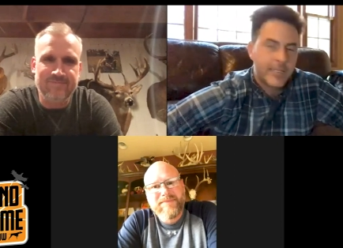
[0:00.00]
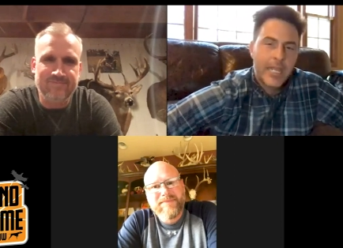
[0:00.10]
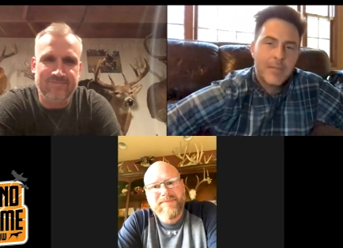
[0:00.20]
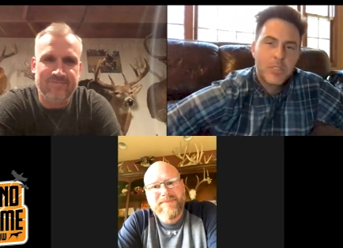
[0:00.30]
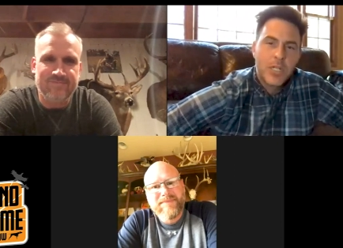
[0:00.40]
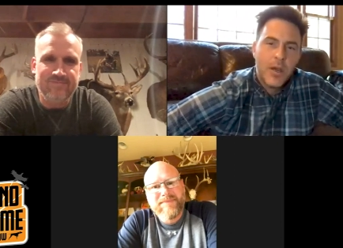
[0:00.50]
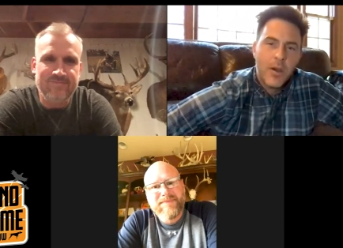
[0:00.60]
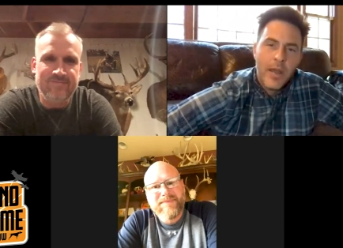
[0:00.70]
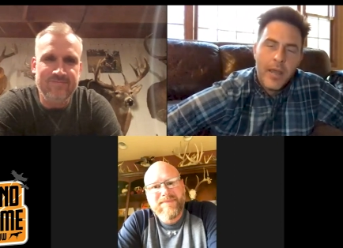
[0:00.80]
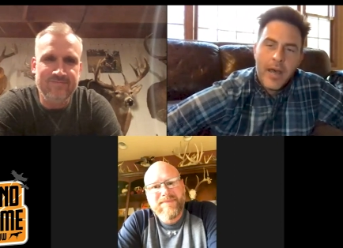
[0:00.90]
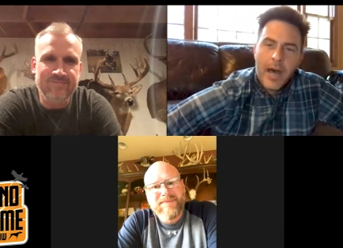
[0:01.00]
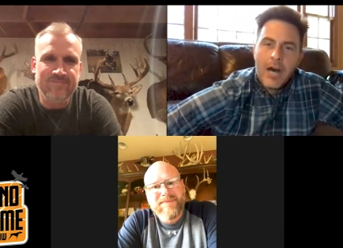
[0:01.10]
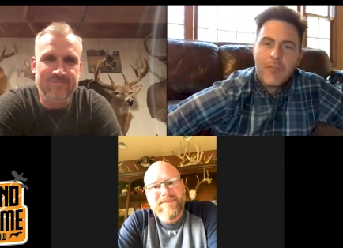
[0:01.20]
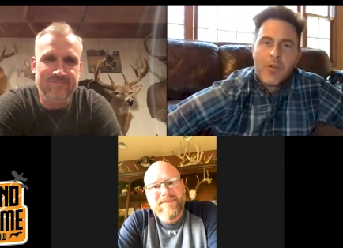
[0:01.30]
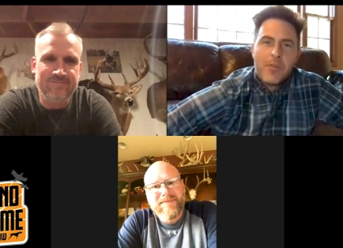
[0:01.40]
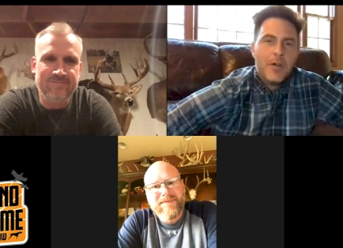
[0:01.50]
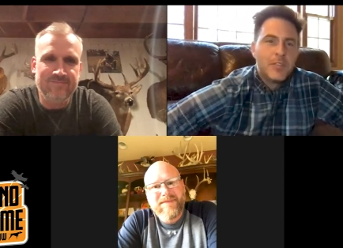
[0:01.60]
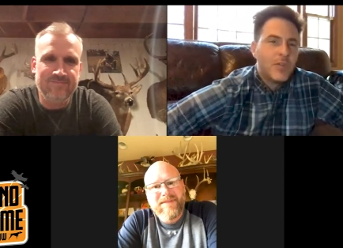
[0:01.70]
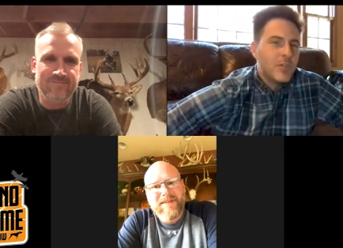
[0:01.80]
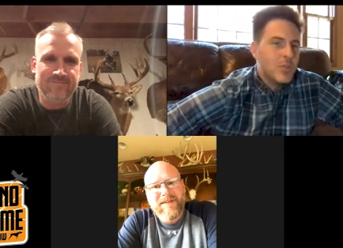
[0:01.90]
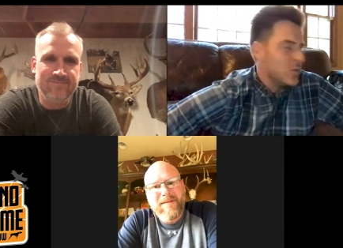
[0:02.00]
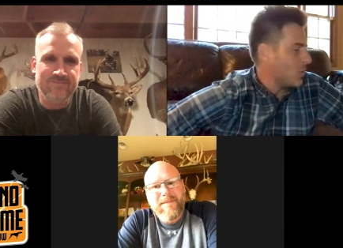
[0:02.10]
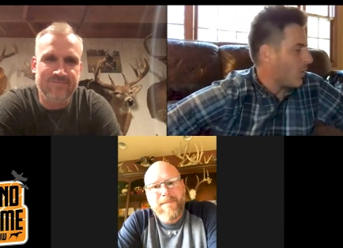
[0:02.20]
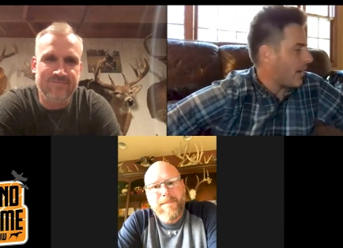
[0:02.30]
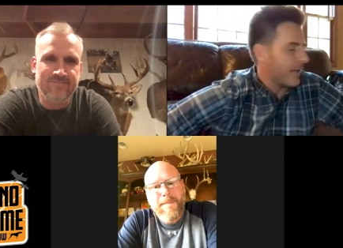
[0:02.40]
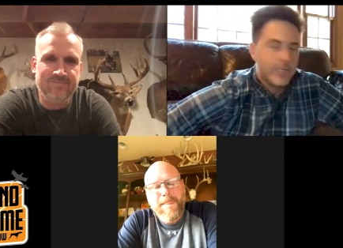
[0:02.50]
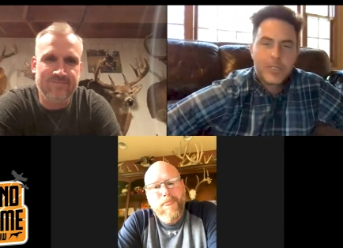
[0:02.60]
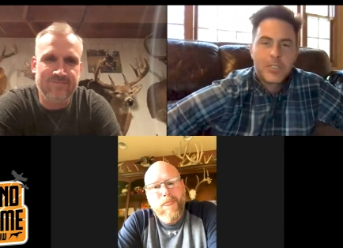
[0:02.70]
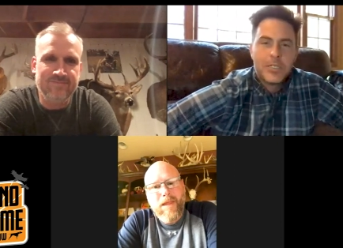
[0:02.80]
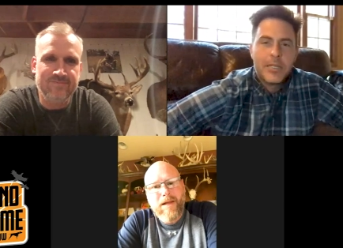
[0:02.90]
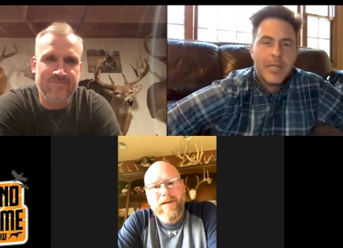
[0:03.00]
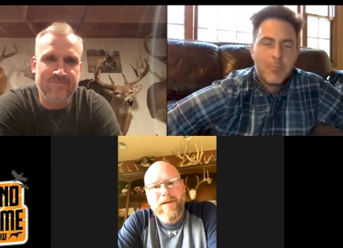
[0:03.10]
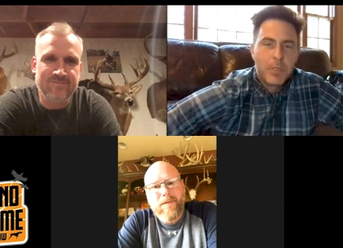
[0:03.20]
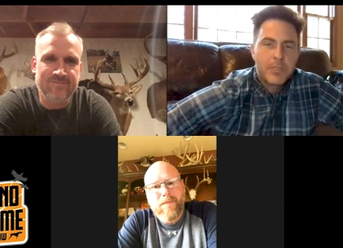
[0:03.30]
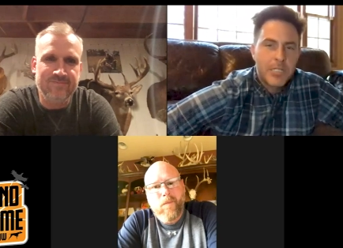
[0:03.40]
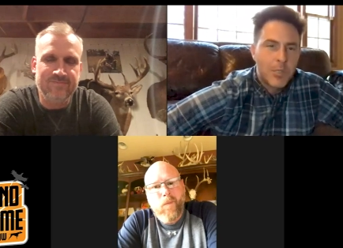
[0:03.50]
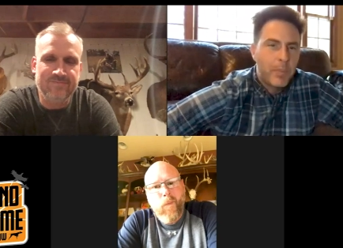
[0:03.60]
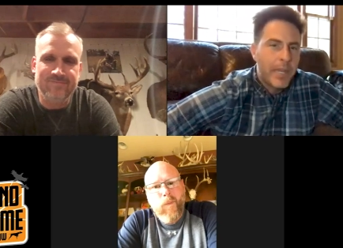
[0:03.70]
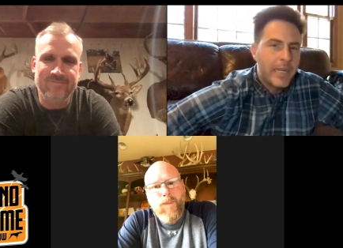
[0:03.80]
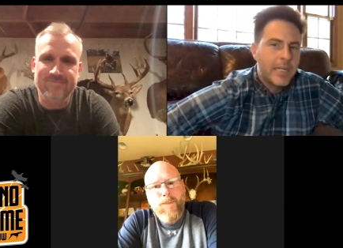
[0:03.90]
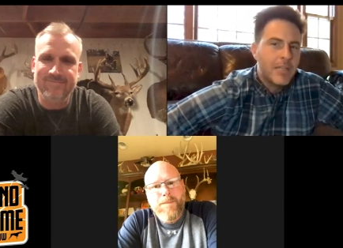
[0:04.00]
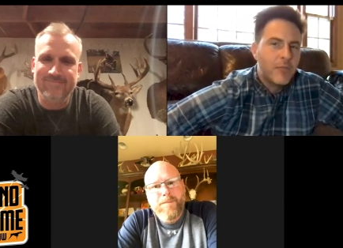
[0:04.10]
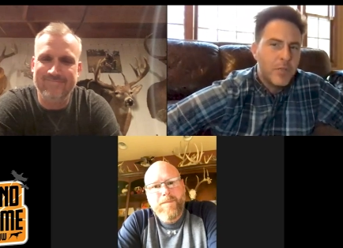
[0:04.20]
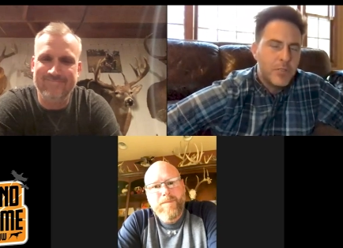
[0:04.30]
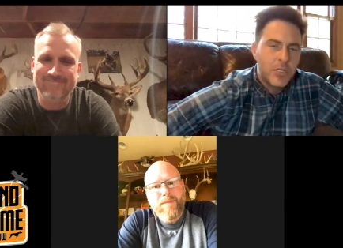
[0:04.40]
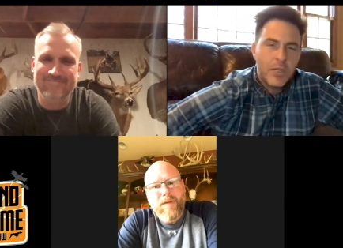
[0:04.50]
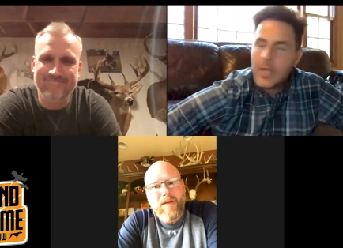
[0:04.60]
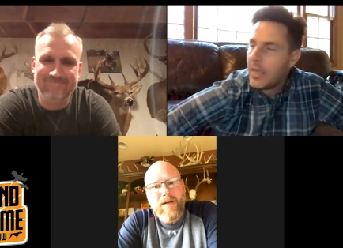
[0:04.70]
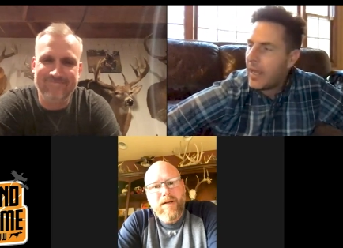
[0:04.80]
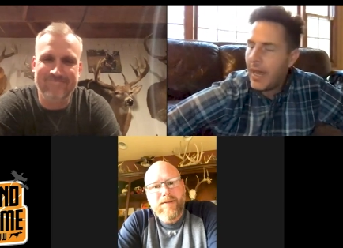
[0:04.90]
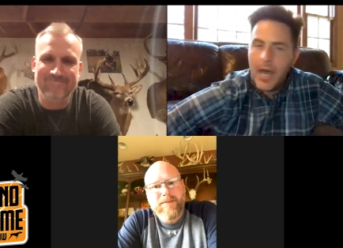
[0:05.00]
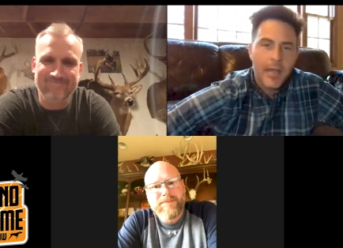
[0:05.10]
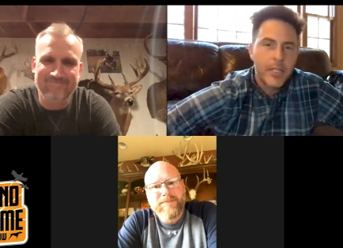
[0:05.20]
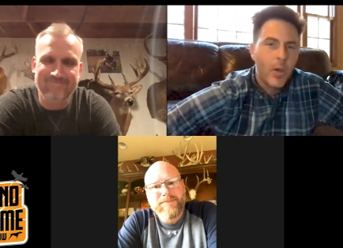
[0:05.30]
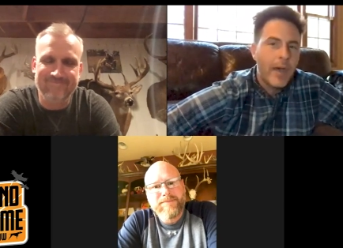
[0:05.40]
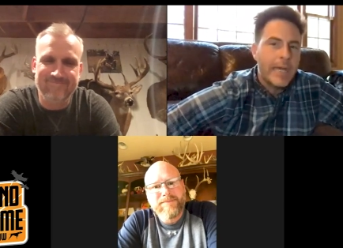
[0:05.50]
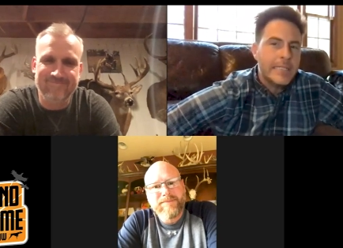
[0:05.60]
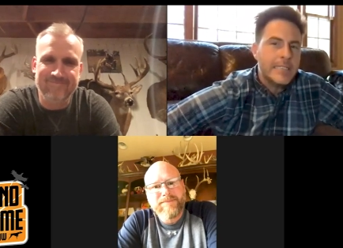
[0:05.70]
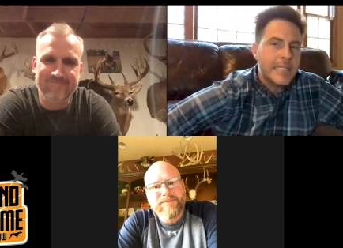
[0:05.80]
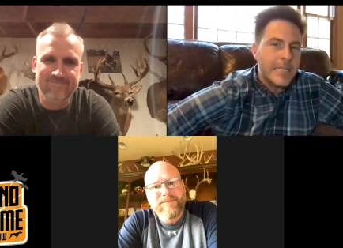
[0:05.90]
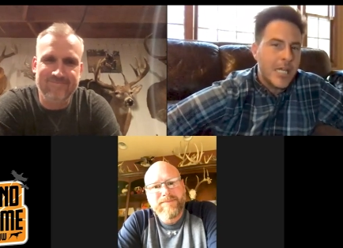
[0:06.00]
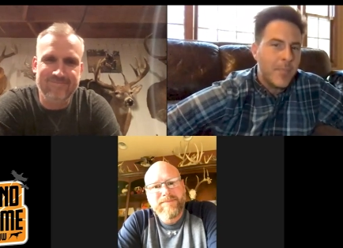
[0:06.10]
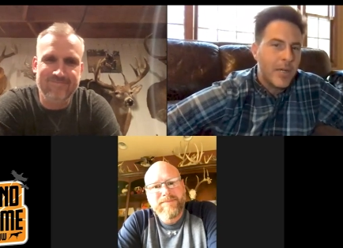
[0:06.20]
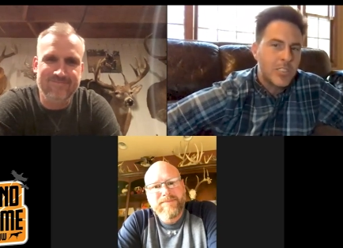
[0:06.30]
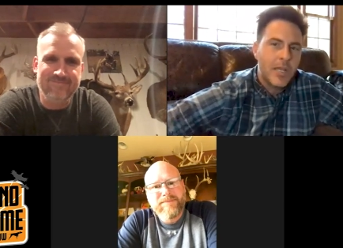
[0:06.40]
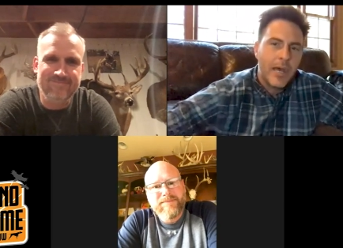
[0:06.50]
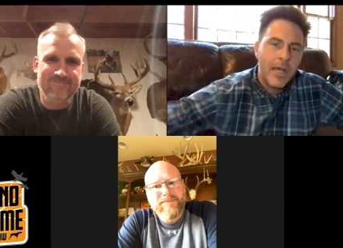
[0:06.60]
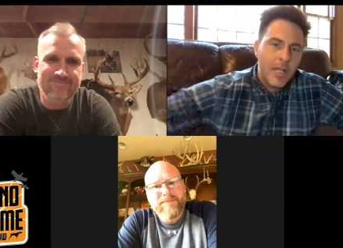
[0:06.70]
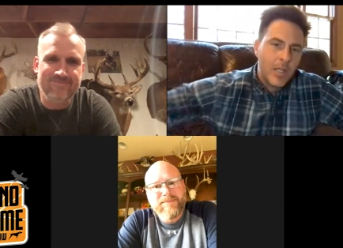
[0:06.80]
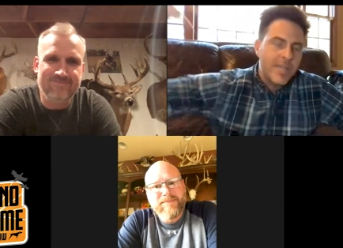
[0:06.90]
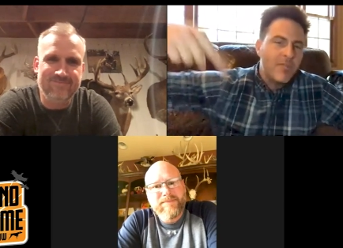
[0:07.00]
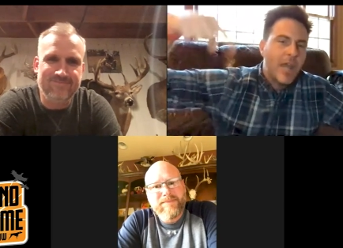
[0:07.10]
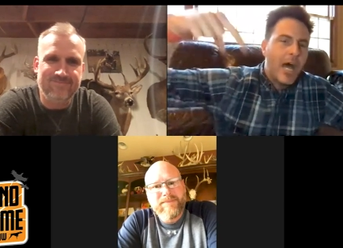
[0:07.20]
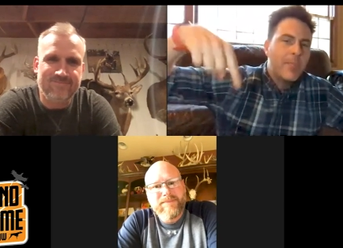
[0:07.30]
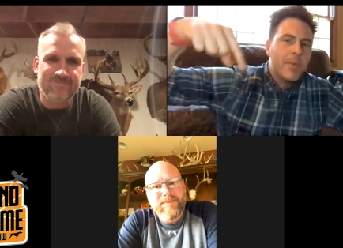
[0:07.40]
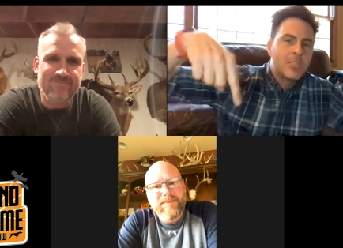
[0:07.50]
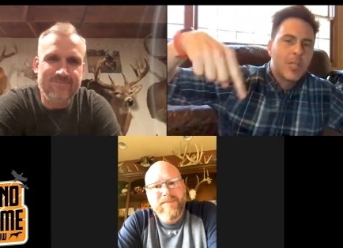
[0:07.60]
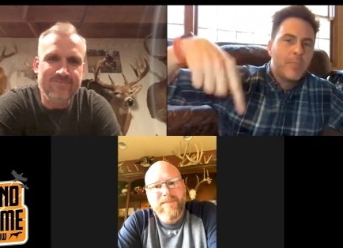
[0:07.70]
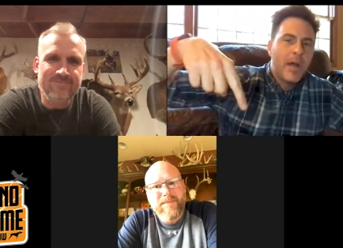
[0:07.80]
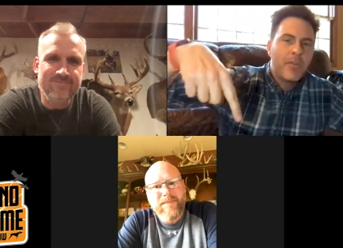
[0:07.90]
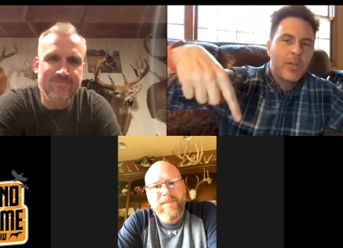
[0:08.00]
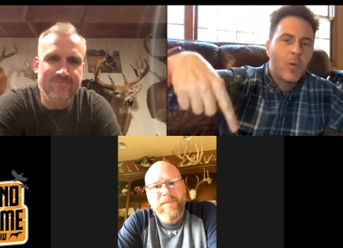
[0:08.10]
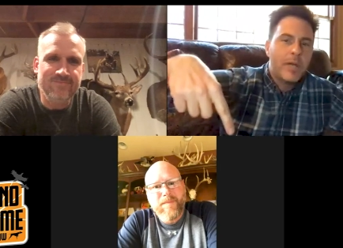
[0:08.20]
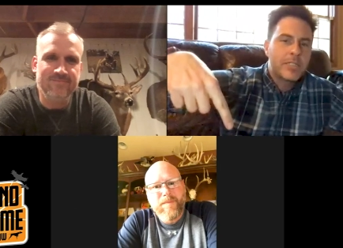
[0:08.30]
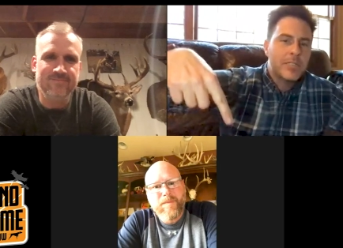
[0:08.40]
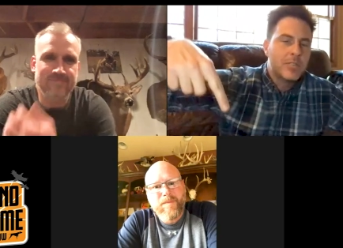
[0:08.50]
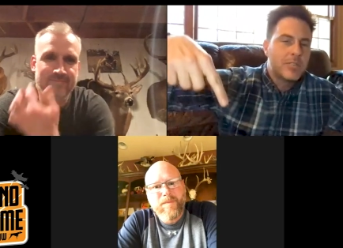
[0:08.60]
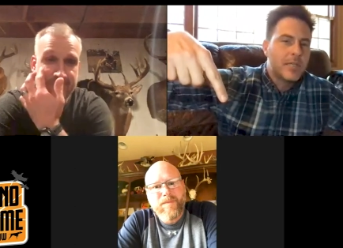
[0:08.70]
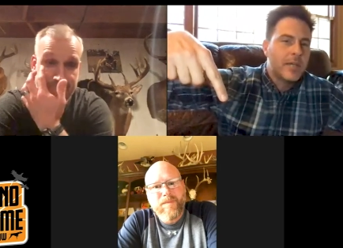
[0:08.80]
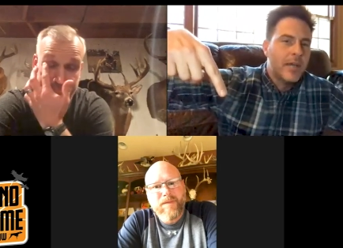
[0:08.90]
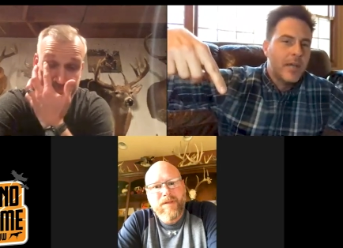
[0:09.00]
Speaker 1: Game Show. Uh, for those of you who are interested in participating in the future, uh, go ahead and DM us. Uh, leave comments about the questions uh,